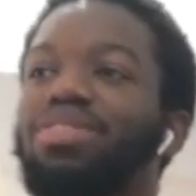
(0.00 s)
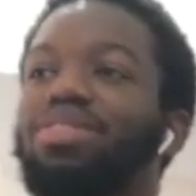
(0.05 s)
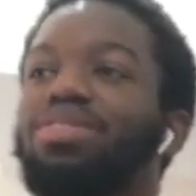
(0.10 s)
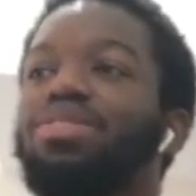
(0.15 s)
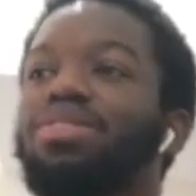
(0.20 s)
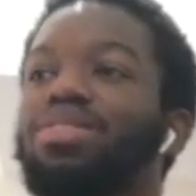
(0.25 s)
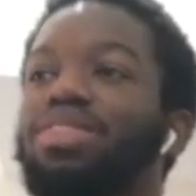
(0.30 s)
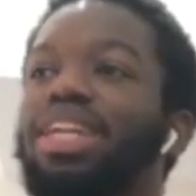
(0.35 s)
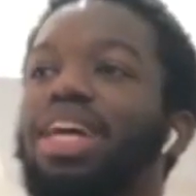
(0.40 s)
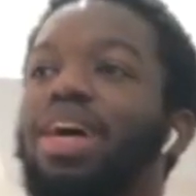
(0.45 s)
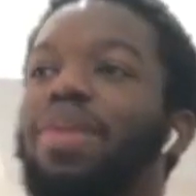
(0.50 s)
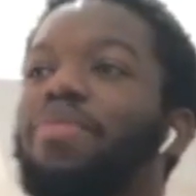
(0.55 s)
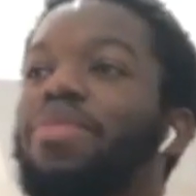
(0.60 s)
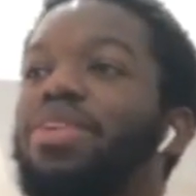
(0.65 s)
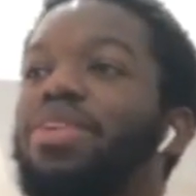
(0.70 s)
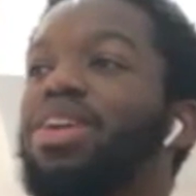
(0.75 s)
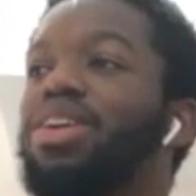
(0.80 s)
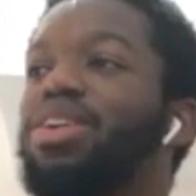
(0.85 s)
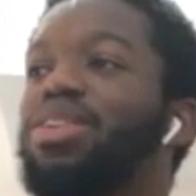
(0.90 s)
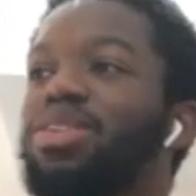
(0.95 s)
You talk to them,
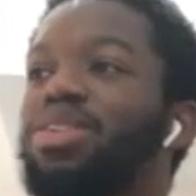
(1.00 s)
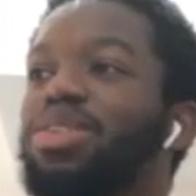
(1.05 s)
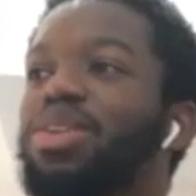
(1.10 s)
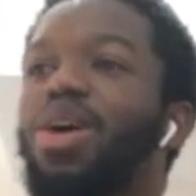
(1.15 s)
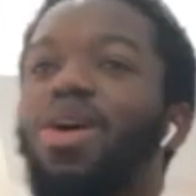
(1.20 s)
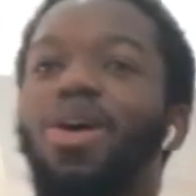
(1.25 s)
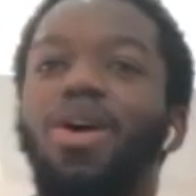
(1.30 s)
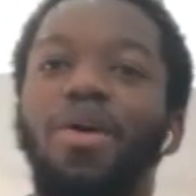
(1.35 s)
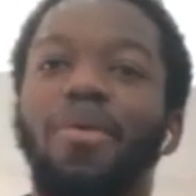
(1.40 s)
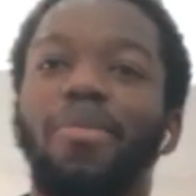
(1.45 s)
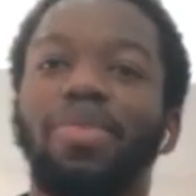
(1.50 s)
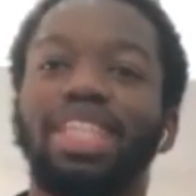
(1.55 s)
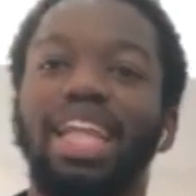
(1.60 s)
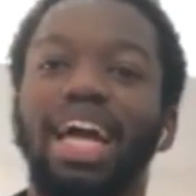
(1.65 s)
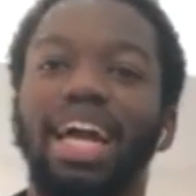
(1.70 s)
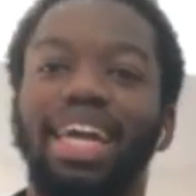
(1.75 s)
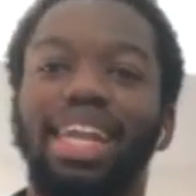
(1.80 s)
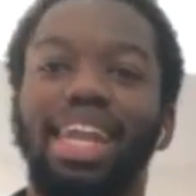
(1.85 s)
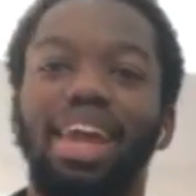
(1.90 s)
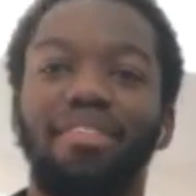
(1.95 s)
you go home, it's
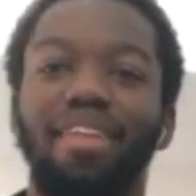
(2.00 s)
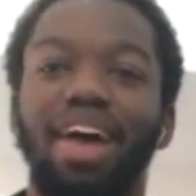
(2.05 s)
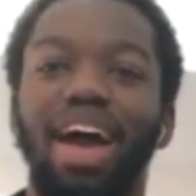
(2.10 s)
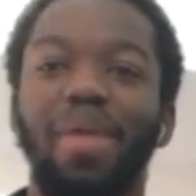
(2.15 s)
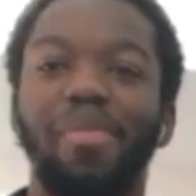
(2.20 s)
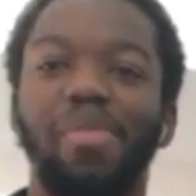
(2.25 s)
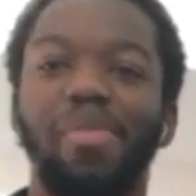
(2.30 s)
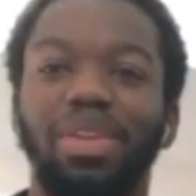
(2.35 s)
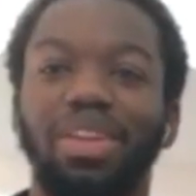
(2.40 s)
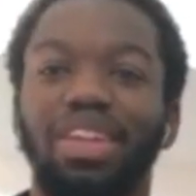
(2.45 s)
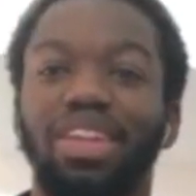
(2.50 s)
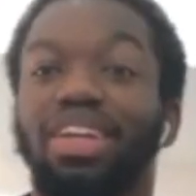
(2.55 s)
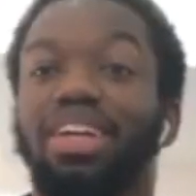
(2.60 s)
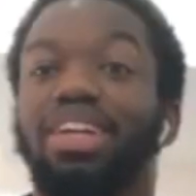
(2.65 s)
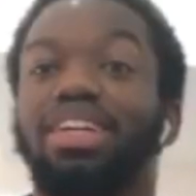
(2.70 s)
like it never happened.